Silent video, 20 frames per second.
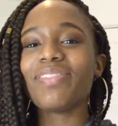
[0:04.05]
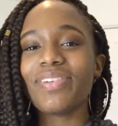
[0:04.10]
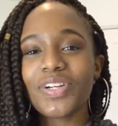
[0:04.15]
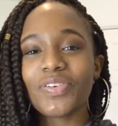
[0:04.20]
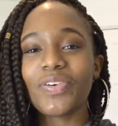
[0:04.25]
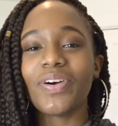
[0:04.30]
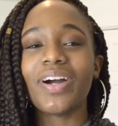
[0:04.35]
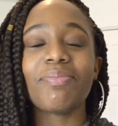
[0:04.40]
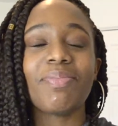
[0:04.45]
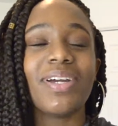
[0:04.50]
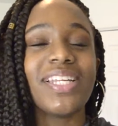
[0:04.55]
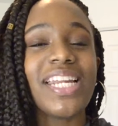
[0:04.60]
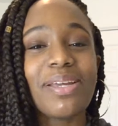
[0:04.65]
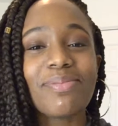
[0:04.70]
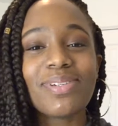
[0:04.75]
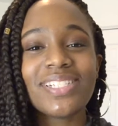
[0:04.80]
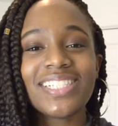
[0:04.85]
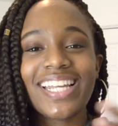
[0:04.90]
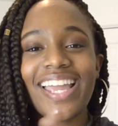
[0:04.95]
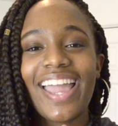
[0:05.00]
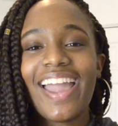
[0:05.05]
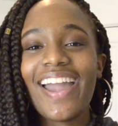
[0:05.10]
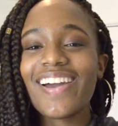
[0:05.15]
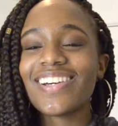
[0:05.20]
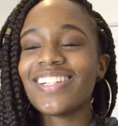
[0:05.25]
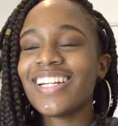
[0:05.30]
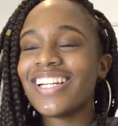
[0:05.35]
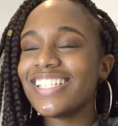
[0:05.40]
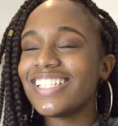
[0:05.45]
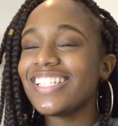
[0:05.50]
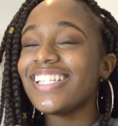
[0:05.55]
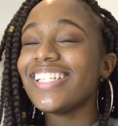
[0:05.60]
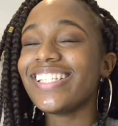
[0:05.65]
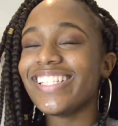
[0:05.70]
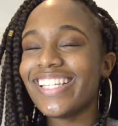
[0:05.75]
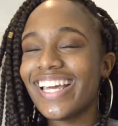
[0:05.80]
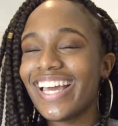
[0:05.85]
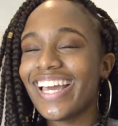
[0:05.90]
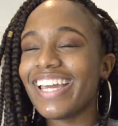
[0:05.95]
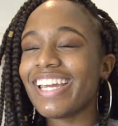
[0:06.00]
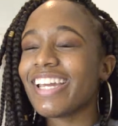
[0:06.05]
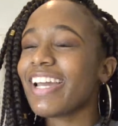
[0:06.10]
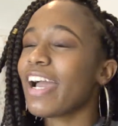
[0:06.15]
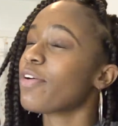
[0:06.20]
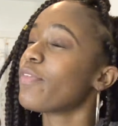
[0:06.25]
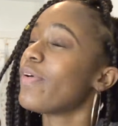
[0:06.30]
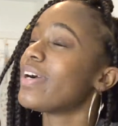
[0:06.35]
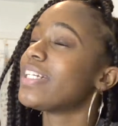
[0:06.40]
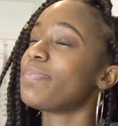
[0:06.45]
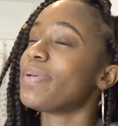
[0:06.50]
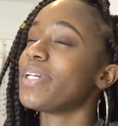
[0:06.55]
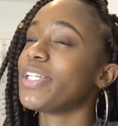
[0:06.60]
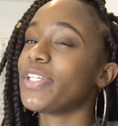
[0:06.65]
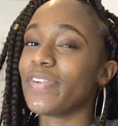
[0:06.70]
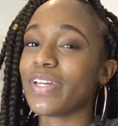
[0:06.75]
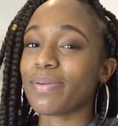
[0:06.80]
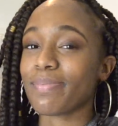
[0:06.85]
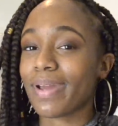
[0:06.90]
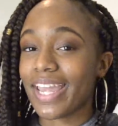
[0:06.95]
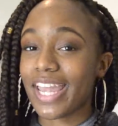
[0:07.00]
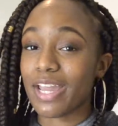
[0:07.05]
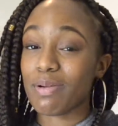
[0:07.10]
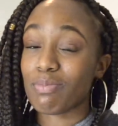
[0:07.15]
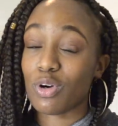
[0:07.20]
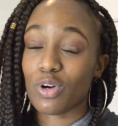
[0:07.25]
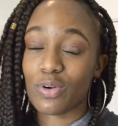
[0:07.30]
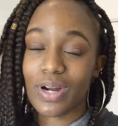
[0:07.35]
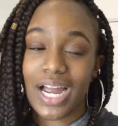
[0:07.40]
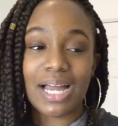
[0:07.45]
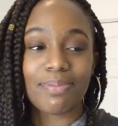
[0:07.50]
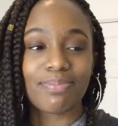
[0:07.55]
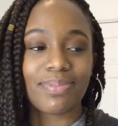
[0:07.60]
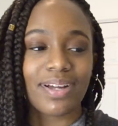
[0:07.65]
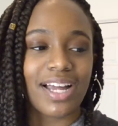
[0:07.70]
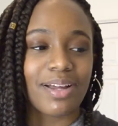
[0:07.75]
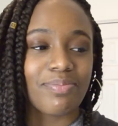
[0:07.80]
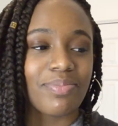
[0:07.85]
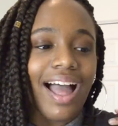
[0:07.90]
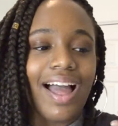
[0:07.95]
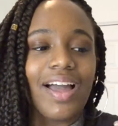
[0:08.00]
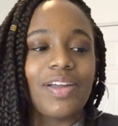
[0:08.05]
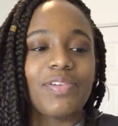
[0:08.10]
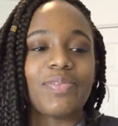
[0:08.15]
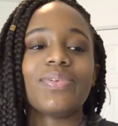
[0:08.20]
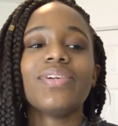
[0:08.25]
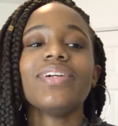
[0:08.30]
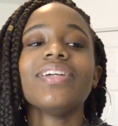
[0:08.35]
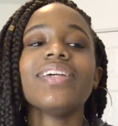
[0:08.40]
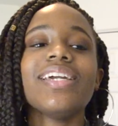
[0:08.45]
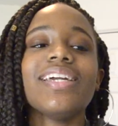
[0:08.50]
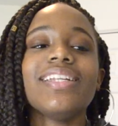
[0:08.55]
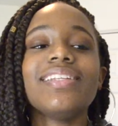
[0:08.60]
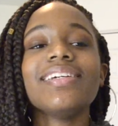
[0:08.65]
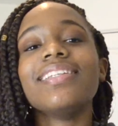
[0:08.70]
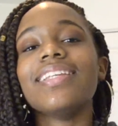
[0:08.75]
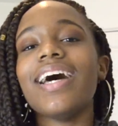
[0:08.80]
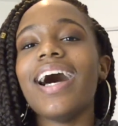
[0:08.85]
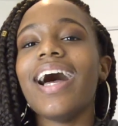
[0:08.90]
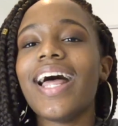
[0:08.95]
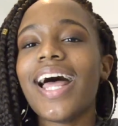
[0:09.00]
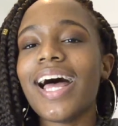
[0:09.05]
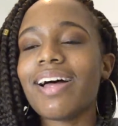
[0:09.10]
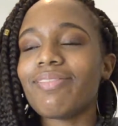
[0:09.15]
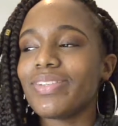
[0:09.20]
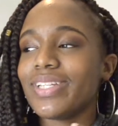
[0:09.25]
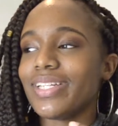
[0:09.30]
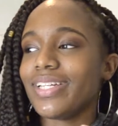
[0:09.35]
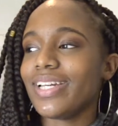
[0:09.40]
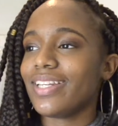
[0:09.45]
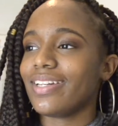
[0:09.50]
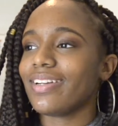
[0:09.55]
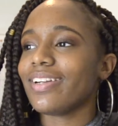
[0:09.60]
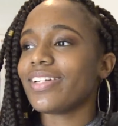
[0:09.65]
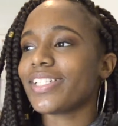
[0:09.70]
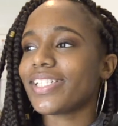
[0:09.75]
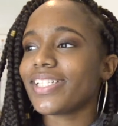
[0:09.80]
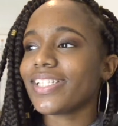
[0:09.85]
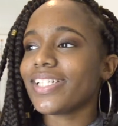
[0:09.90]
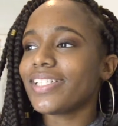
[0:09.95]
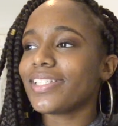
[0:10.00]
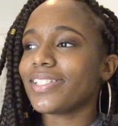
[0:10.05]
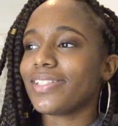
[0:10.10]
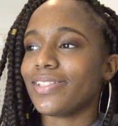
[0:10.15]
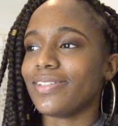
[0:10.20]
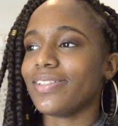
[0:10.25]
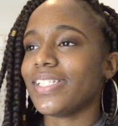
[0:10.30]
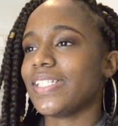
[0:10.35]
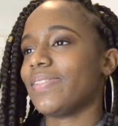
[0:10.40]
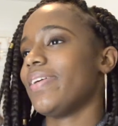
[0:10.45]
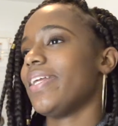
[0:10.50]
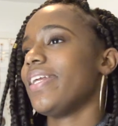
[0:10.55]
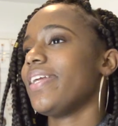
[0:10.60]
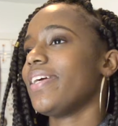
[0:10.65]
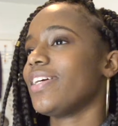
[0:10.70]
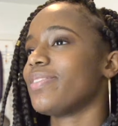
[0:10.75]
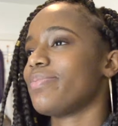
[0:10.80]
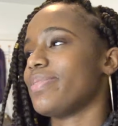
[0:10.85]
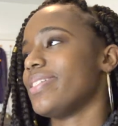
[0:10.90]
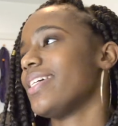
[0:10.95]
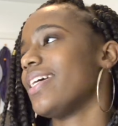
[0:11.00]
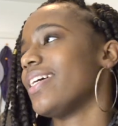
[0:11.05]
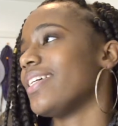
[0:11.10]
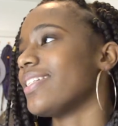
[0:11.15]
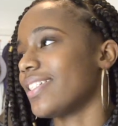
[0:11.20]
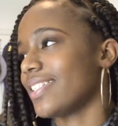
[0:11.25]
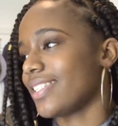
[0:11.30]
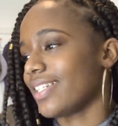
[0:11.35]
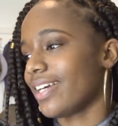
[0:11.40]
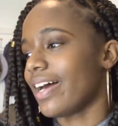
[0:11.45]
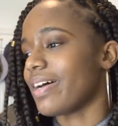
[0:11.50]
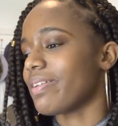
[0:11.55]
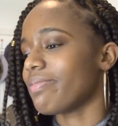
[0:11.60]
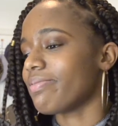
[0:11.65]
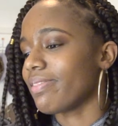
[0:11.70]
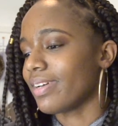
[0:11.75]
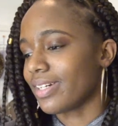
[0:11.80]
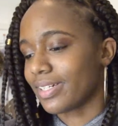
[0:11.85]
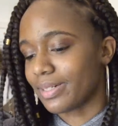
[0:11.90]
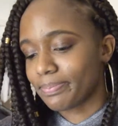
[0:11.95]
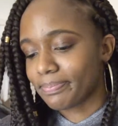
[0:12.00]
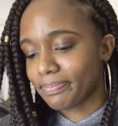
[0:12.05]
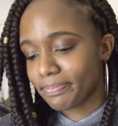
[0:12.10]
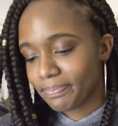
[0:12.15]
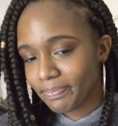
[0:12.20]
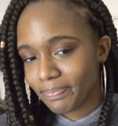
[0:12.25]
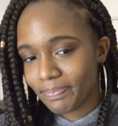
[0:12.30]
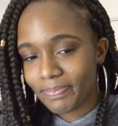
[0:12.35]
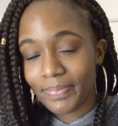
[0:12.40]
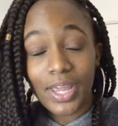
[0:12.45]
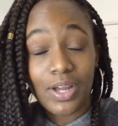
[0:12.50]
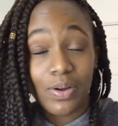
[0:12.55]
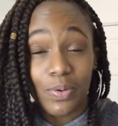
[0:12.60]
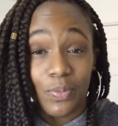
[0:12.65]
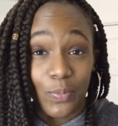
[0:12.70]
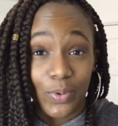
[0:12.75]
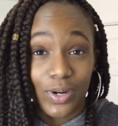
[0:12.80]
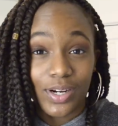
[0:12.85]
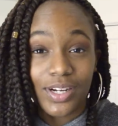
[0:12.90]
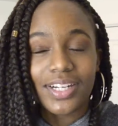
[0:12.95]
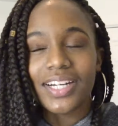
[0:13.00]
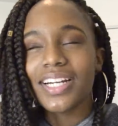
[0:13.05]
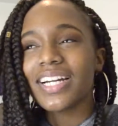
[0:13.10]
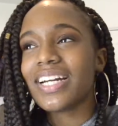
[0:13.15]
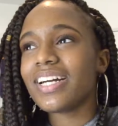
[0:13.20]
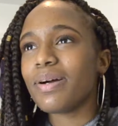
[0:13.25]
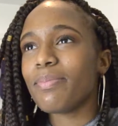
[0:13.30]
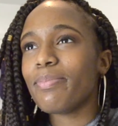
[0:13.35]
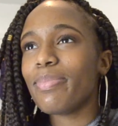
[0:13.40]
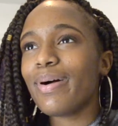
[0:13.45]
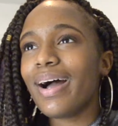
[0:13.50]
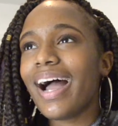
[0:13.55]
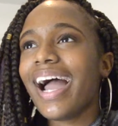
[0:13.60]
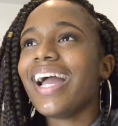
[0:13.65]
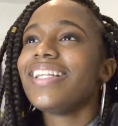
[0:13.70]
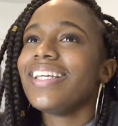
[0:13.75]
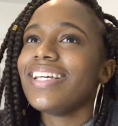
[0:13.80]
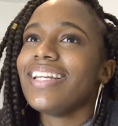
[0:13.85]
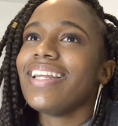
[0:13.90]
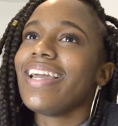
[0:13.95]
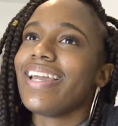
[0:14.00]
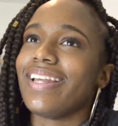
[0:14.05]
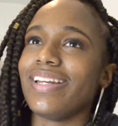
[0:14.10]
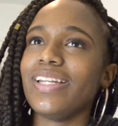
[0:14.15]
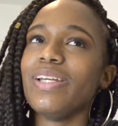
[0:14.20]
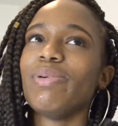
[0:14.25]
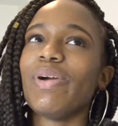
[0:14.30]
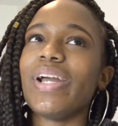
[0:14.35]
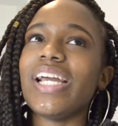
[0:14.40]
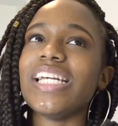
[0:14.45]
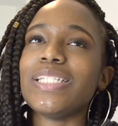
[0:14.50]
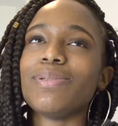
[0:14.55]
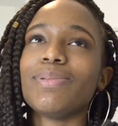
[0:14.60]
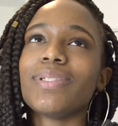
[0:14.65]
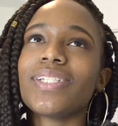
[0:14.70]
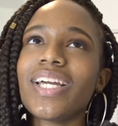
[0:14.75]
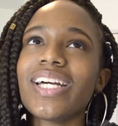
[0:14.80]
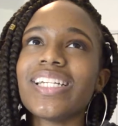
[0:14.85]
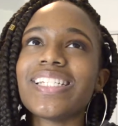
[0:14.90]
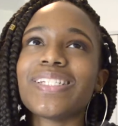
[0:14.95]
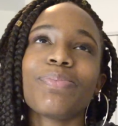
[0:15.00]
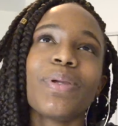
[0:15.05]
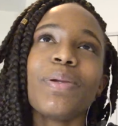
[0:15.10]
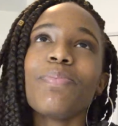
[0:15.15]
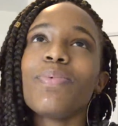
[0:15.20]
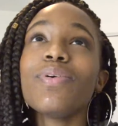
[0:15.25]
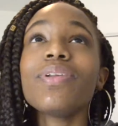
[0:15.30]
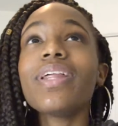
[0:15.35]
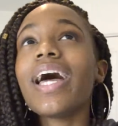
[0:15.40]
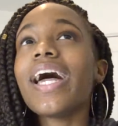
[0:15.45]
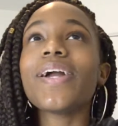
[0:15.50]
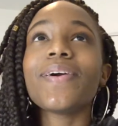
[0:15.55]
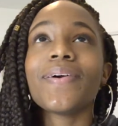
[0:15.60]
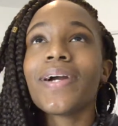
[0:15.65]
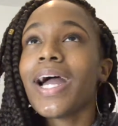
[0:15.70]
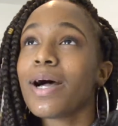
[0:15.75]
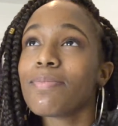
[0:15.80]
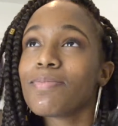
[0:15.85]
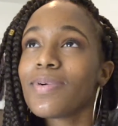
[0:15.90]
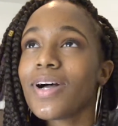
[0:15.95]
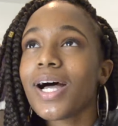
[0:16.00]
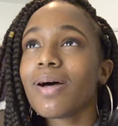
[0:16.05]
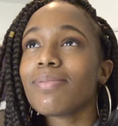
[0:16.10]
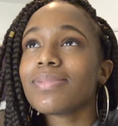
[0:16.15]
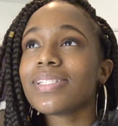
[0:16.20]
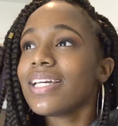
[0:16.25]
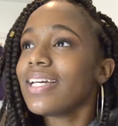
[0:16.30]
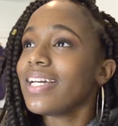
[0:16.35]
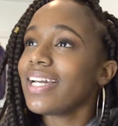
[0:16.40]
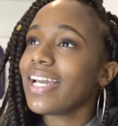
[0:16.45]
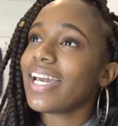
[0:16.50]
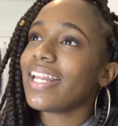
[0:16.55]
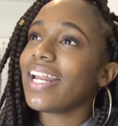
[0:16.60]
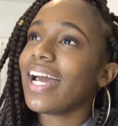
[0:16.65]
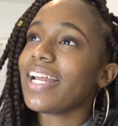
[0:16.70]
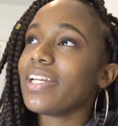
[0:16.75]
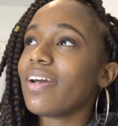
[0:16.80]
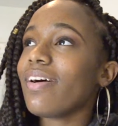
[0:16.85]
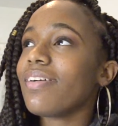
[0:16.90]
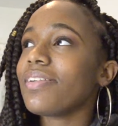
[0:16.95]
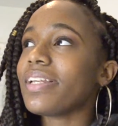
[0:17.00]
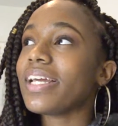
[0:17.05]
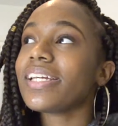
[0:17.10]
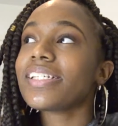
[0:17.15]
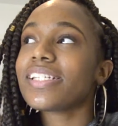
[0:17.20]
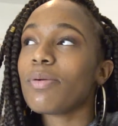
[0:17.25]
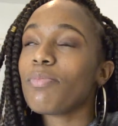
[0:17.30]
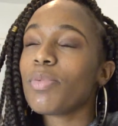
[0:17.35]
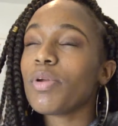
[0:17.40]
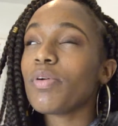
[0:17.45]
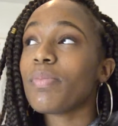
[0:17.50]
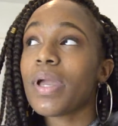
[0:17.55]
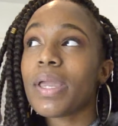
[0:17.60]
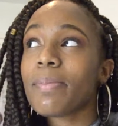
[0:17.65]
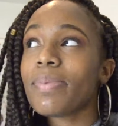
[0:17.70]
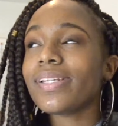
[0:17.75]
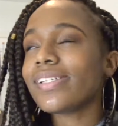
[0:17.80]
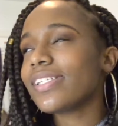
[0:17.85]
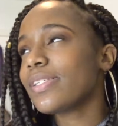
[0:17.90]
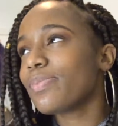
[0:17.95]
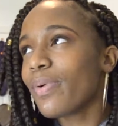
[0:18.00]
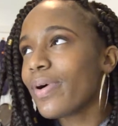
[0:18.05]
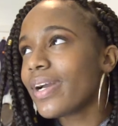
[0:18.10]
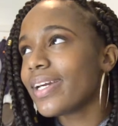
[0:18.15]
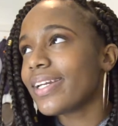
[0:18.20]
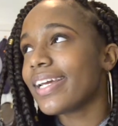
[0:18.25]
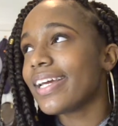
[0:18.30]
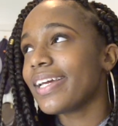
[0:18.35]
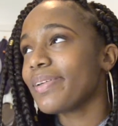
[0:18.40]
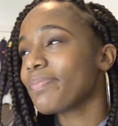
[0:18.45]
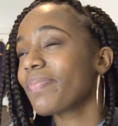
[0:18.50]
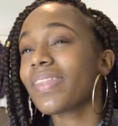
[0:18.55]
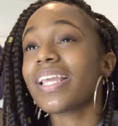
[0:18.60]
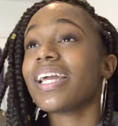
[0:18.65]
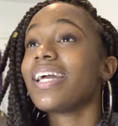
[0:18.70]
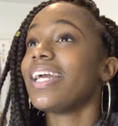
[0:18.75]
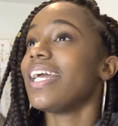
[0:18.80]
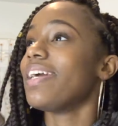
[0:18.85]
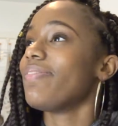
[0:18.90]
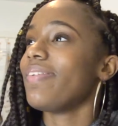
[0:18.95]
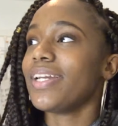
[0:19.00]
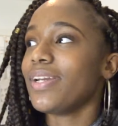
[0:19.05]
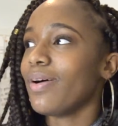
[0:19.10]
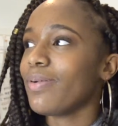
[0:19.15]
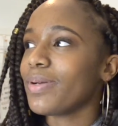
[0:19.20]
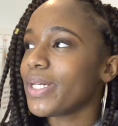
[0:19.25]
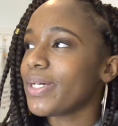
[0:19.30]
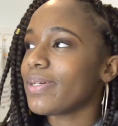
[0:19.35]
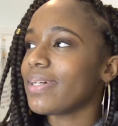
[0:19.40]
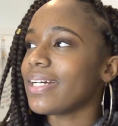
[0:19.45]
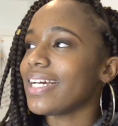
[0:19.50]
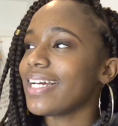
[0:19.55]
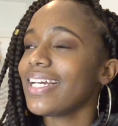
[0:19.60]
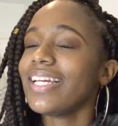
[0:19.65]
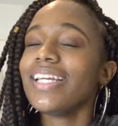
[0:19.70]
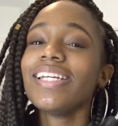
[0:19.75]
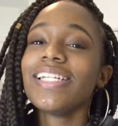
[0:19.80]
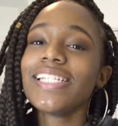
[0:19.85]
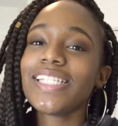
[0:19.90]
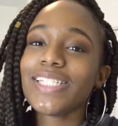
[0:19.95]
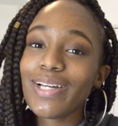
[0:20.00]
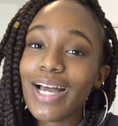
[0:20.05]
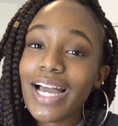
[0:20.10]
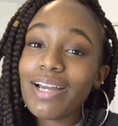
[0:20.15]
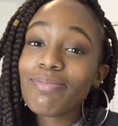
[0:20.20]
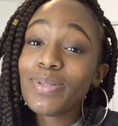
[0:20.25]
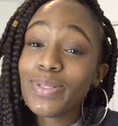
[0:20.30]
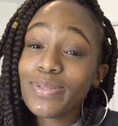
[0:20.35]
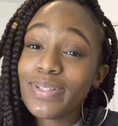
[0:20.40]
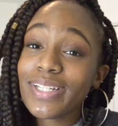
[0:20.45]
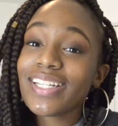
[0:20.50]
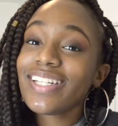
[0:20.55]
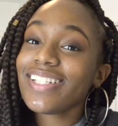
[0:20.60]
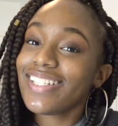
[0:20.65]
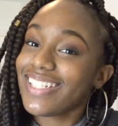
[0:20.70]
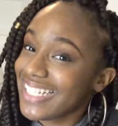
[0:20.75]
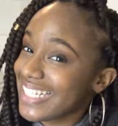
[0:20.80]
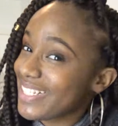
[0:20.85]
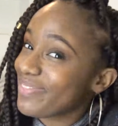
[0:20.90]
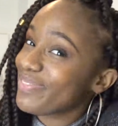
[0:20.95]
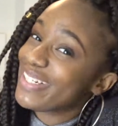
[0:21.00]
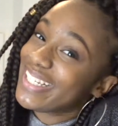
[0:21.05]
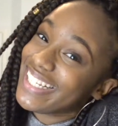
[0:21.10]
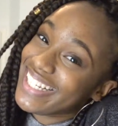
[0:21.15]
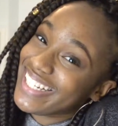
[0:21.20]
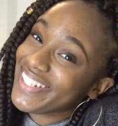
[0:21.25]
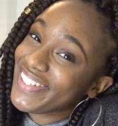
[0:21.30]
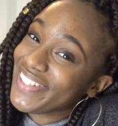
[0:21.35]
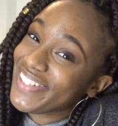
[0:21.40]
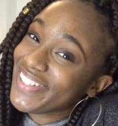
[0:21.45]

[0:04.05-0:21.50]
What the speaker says: everyone, my name is Erin and today I'm going to be doing my April wrap up. I really did not have the energy to do this video because of work, but I did it anyways because people like wrap ups and I know that like some people may be disappointed if I don't do it, so I'm doing it just for you.